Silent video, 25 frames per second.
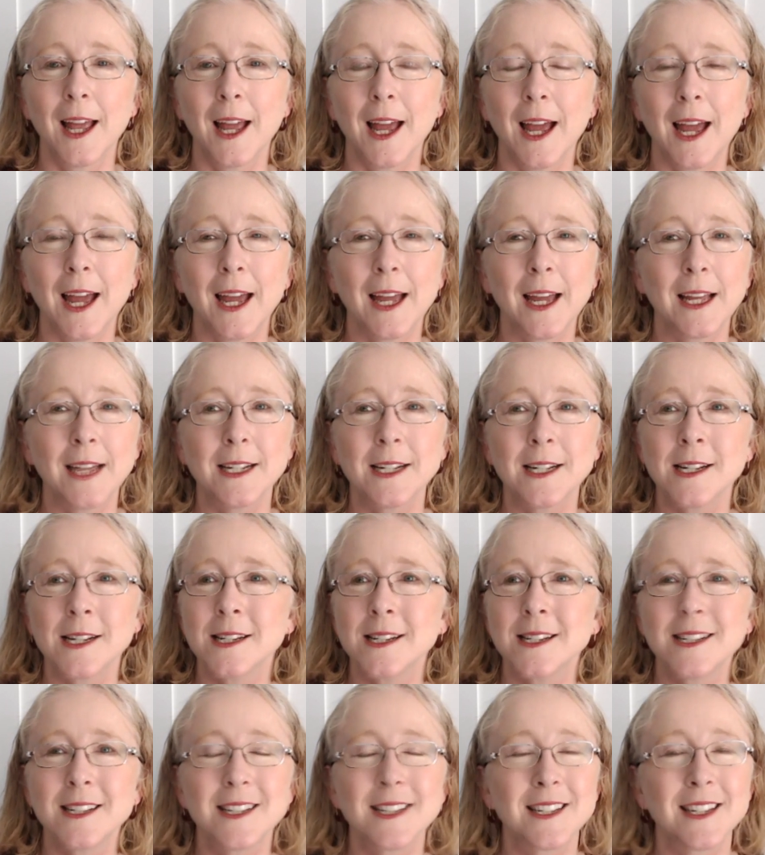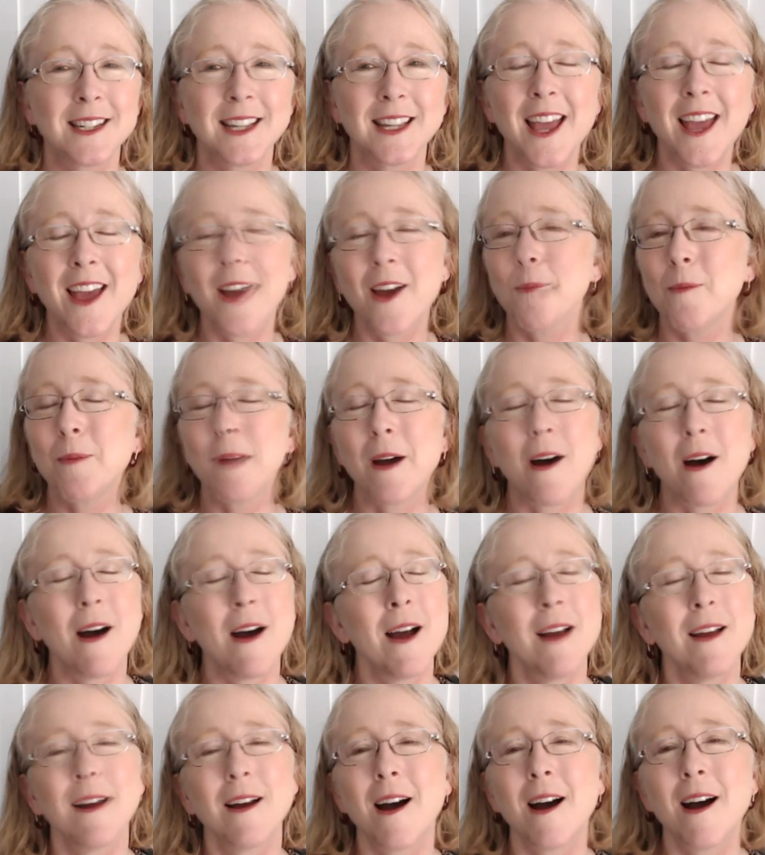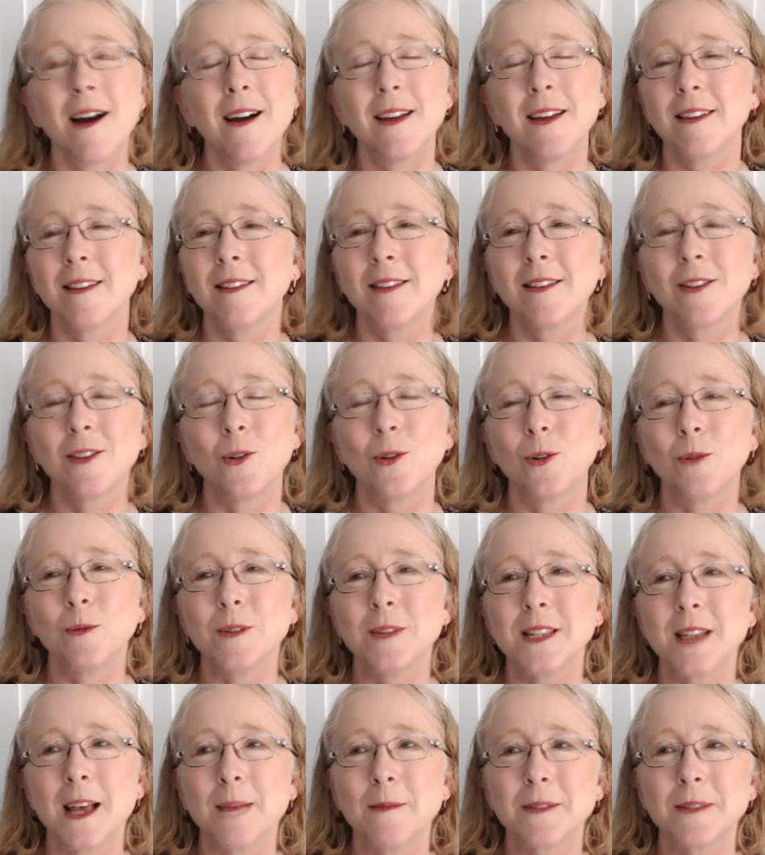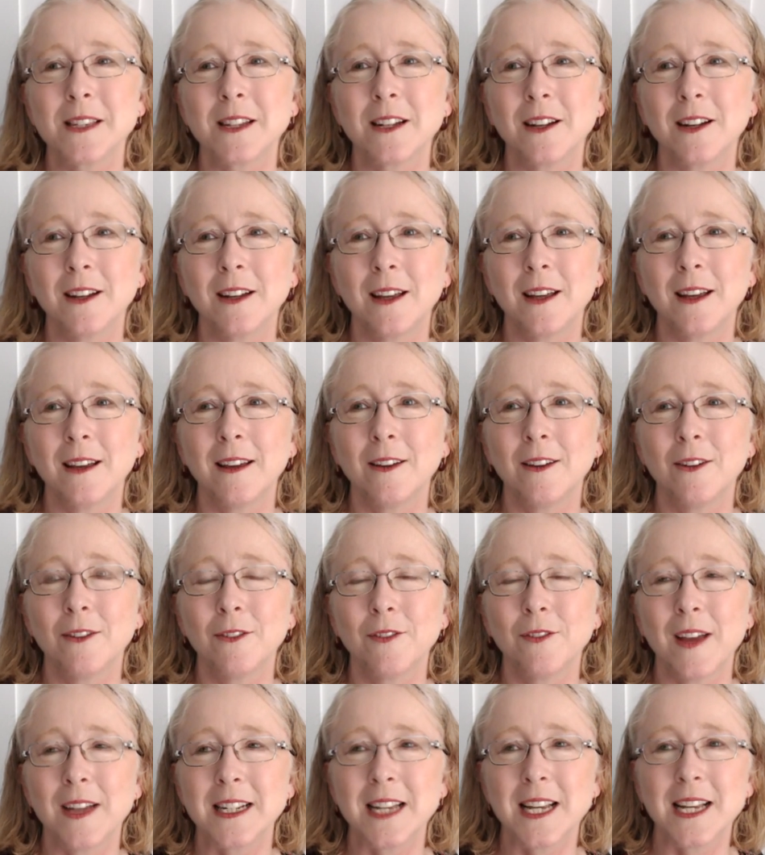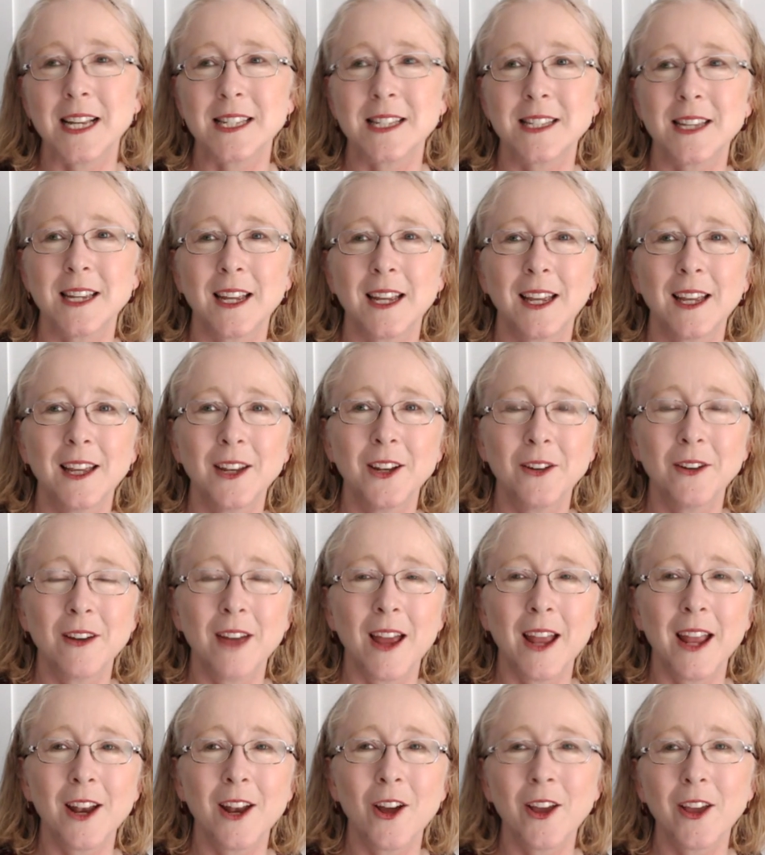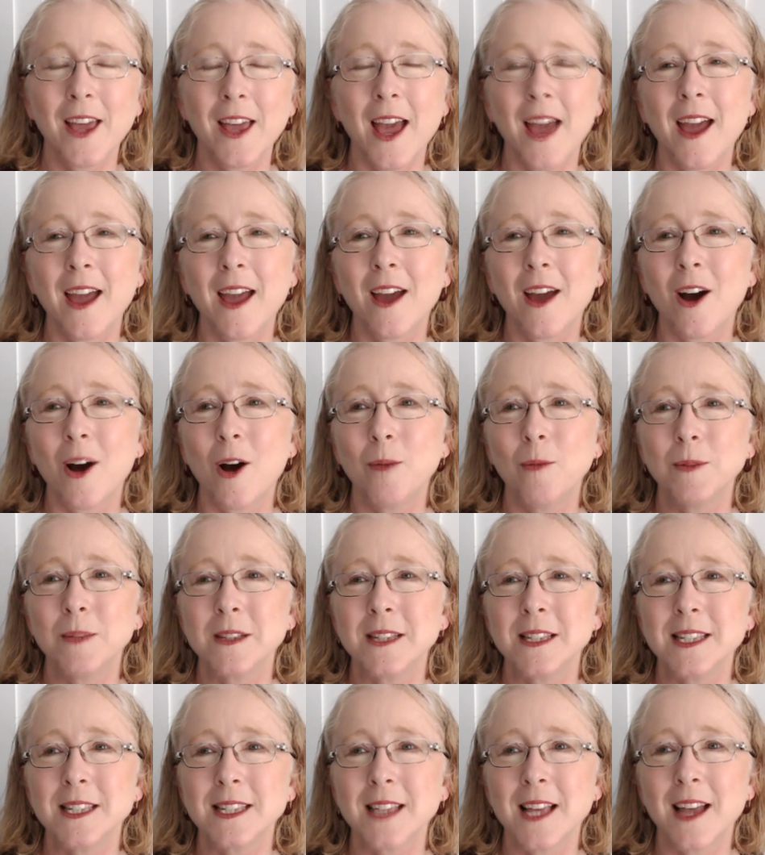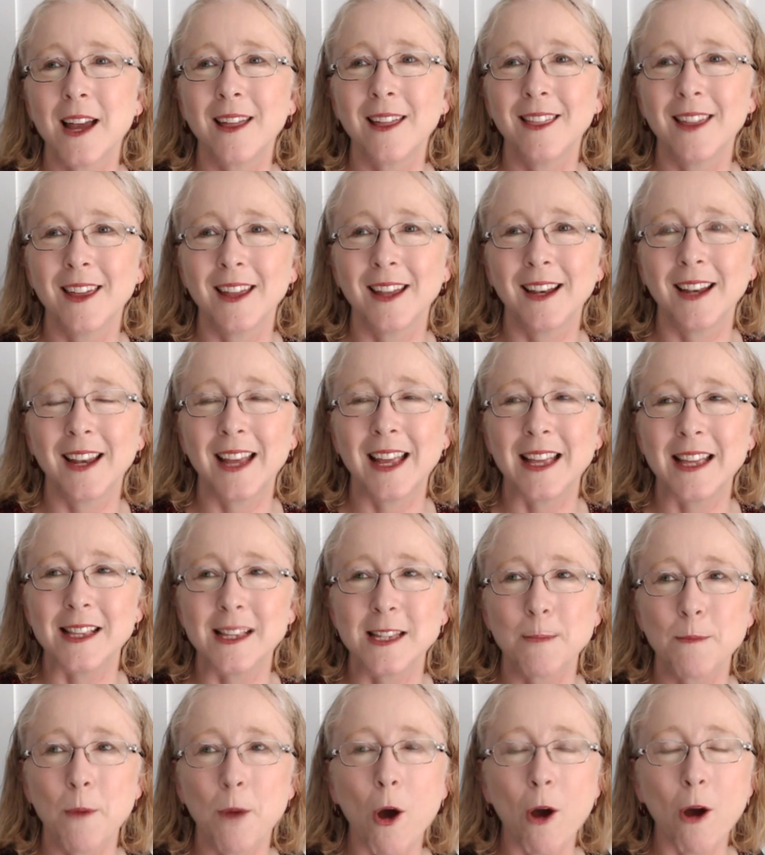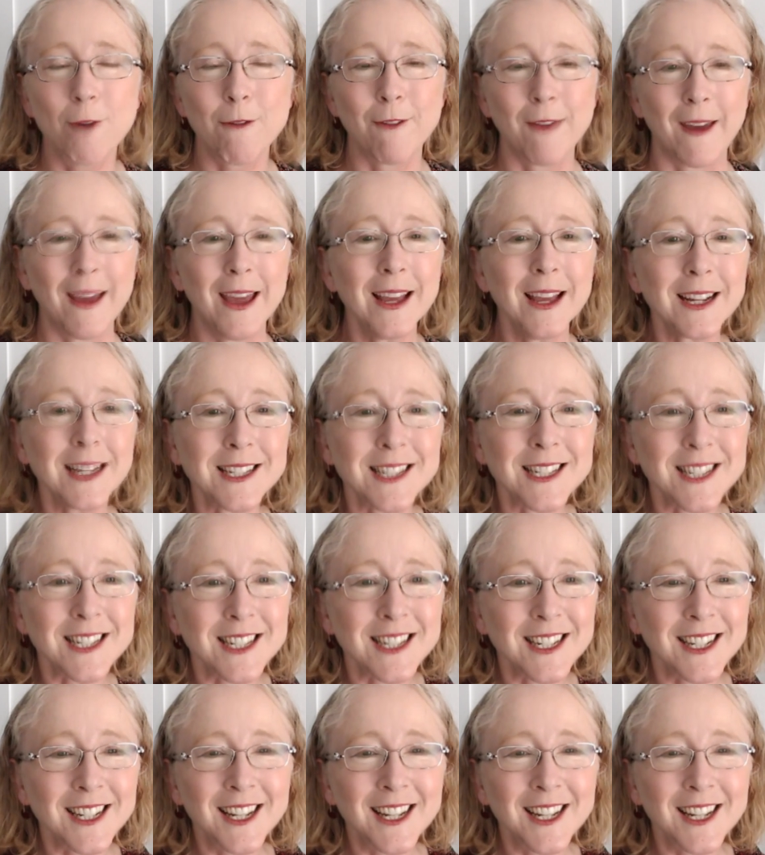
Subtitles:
And, but I thought it was absolutely fantastic. And okay, I wouldn't say that it's perfect.